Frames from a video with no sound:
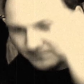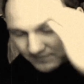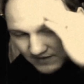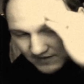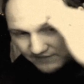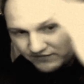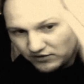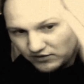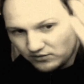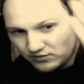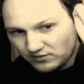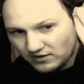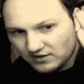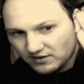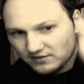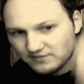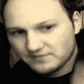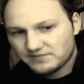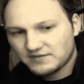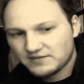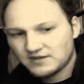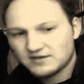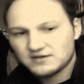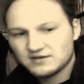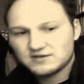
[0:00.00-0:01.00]

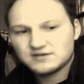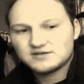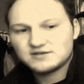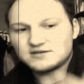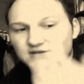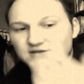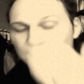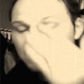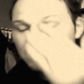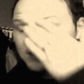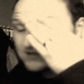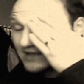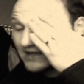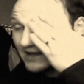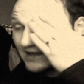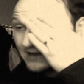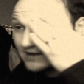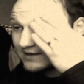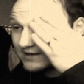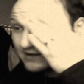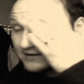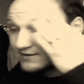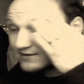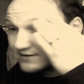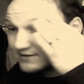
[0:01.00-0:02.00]
It's like